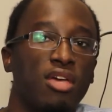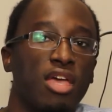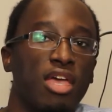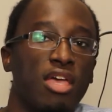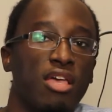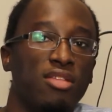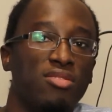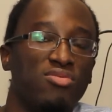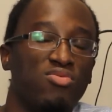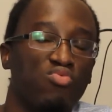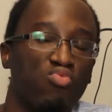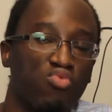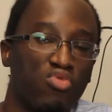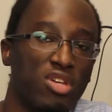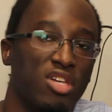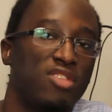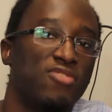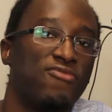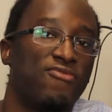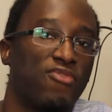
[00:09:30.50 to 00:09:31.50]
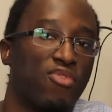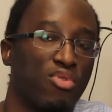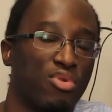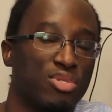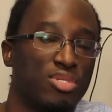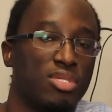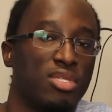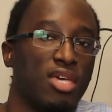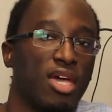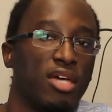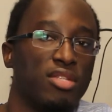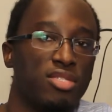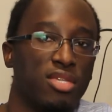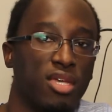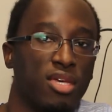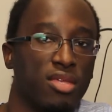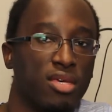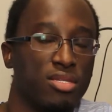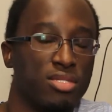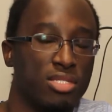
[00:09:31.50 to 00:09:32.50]
it reinforces the
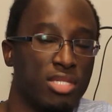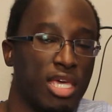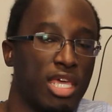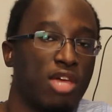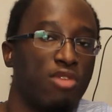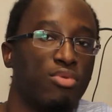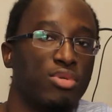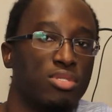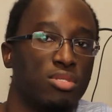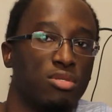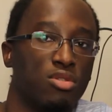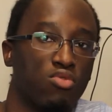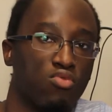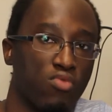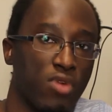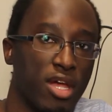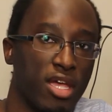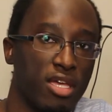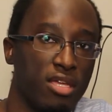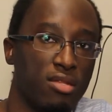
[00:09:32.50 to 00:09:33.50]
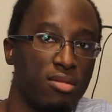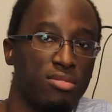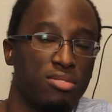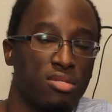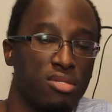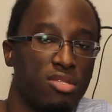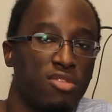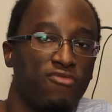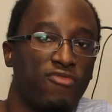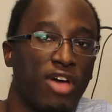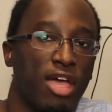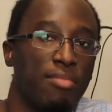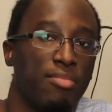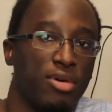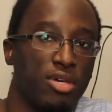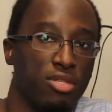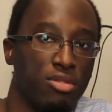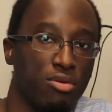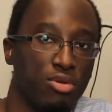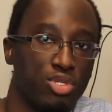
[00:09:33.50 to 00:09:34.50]
idea that Zeta was in the right 65
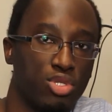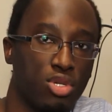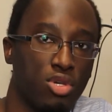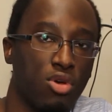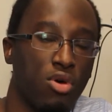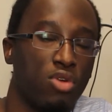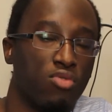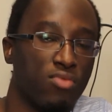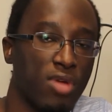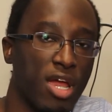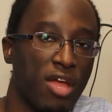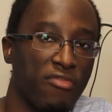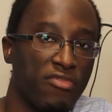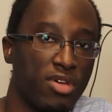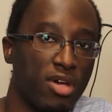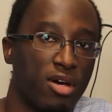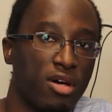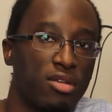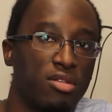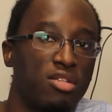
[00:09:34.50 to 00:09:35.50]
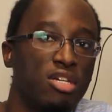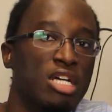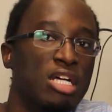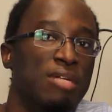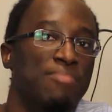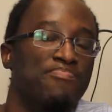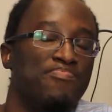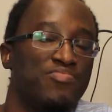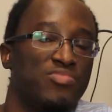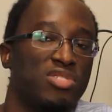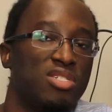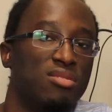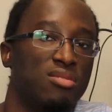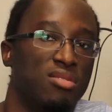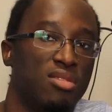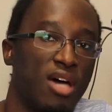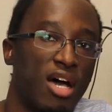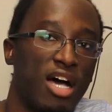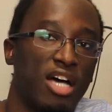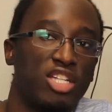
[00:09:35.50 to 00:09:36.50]
million years ago on Ravcon to
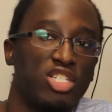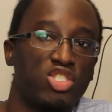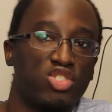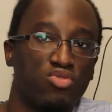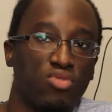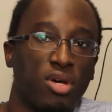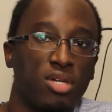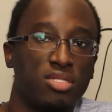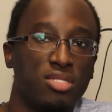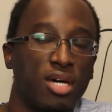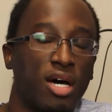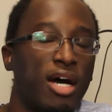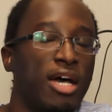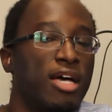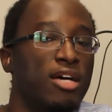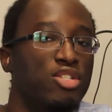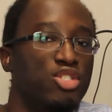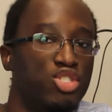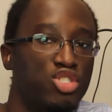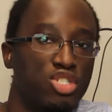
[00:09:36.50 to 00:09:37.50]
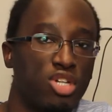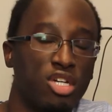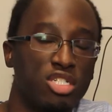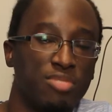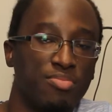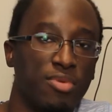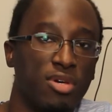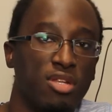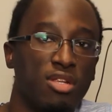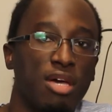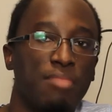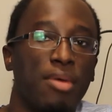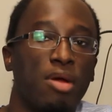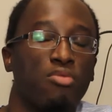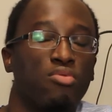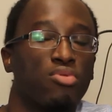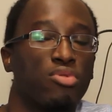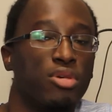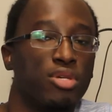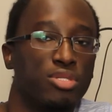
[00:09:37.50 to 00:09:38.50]
not trust Ion's judgment
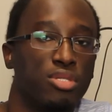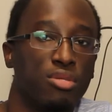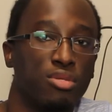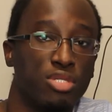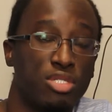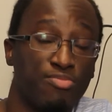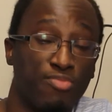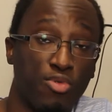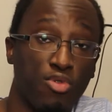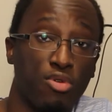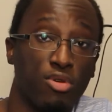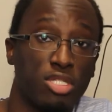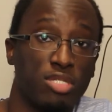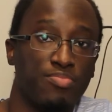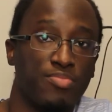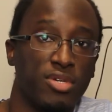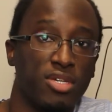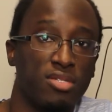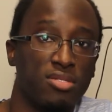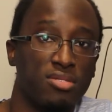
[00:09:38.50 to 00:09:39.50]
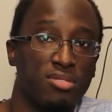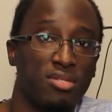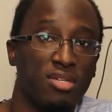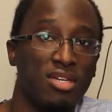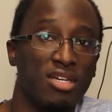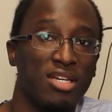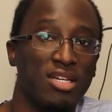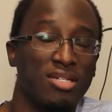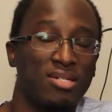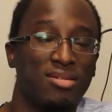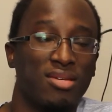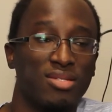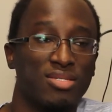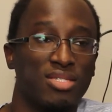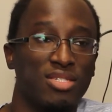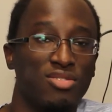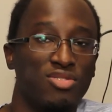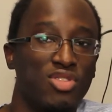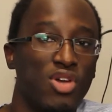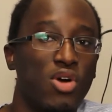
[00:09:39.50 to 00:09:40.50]
about releasing the Sporix beast, because
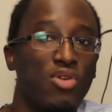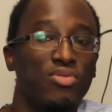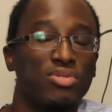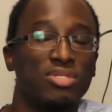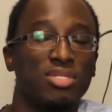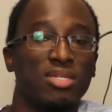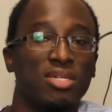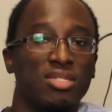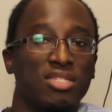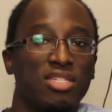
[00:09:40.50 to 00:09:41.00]
he knows